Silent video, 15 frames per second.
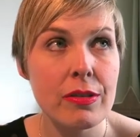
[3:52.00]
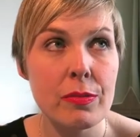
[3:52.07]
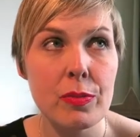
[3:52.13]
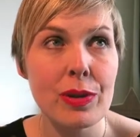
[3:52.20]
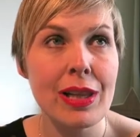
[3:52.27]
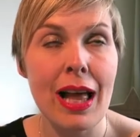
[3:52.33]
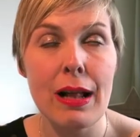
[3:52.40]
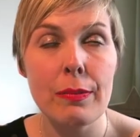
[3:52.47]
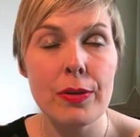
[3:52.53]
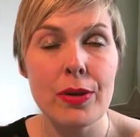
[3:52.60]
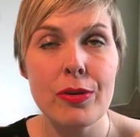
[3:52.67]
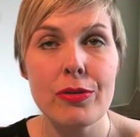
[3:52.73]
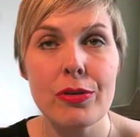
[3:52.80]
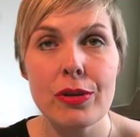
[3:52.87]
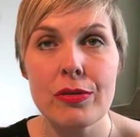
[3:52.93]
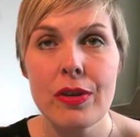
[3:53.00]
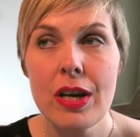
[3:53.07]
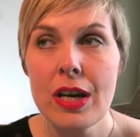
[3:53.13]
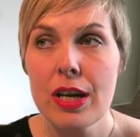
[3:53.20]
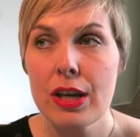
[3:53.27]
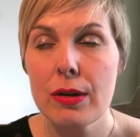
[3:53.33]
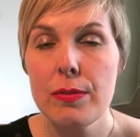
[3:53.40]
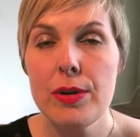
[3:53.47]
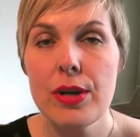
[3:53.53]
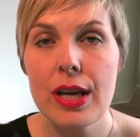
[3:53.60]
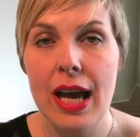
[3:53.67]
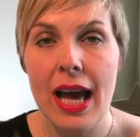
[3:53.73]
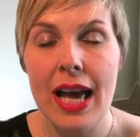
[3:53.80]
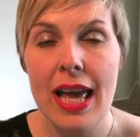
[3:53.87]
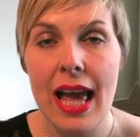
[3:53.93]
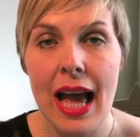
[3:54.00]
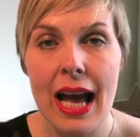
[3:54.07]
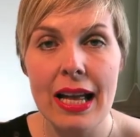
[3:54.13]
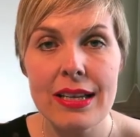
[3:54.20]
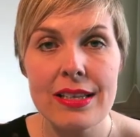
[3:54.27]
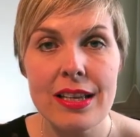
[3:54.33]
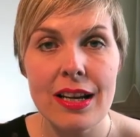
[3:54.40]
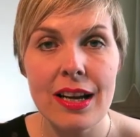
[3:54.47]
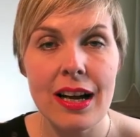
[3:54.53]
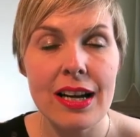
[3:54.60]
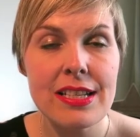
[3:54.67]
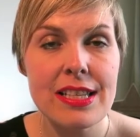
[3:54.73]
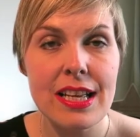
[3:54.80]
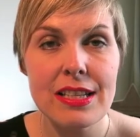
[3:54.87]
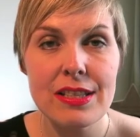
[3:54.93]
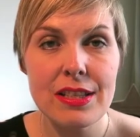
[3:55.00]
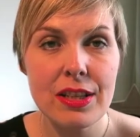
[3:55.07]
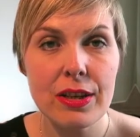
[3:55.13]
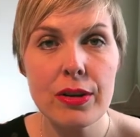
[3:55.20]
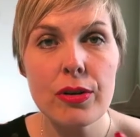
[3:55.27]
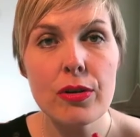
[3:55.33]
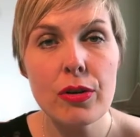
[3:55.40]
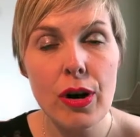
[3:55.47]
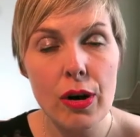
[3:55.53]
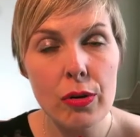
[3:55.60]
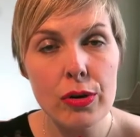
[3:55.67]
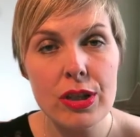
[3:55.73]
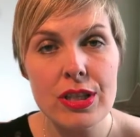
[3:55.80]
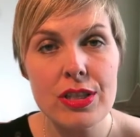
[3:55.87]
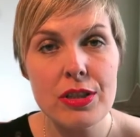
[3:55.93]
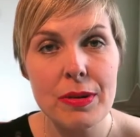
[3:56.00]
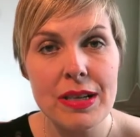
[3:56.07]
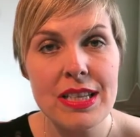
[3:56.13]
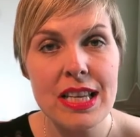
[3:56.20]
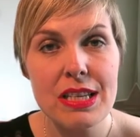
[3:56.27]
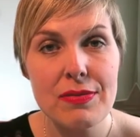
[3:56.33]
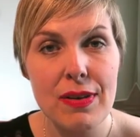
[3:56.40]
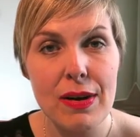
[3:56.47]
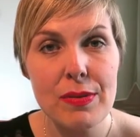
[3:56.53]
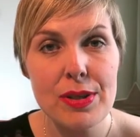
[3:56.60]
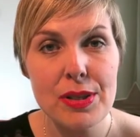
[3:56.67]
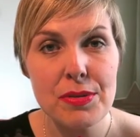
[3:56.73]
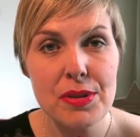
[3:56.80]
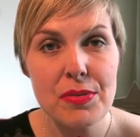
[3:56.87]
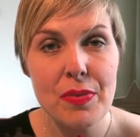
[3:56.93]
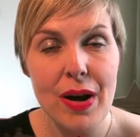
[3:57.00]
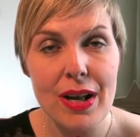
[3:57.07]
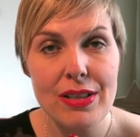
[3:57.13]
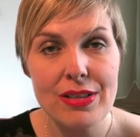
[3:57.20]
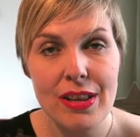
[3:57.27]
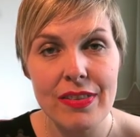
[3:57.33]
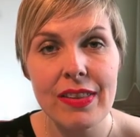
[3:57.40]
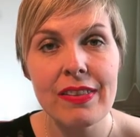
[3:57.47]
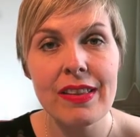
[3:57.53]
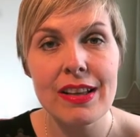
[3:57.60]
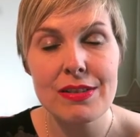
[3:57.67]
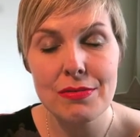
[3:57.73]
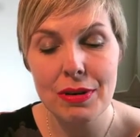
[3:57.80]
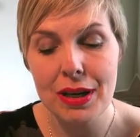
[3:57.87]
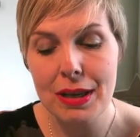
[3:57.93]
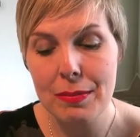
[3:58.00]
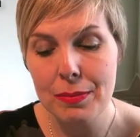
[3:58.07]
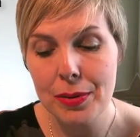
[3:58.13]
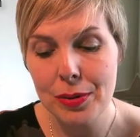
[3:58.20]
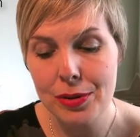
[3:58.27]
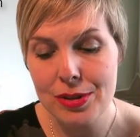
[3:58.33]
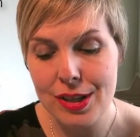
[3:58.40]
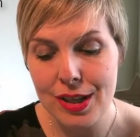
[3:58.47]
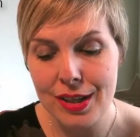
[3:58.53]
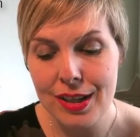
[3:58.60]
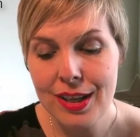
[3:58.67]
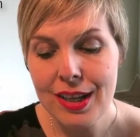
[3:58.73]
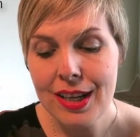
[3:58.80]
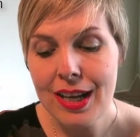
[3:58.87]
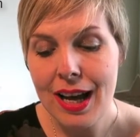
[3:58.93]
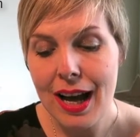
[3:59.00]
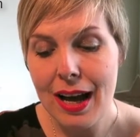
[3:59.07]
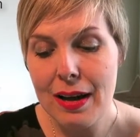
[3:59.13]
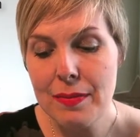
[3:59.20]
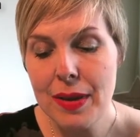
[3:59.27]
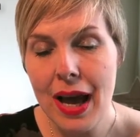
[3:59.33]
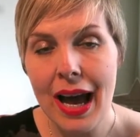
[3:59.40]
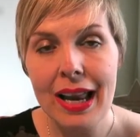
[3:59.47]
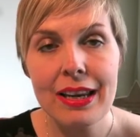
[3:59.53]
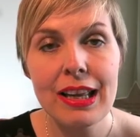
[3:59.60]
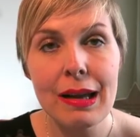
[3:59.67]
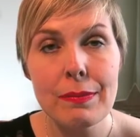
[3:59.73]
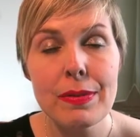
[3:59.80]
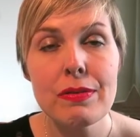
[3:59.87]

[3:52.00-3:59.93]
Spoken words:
will help you sort of communicate and you know, your audience to identify with you as well. So I think that's really important, and can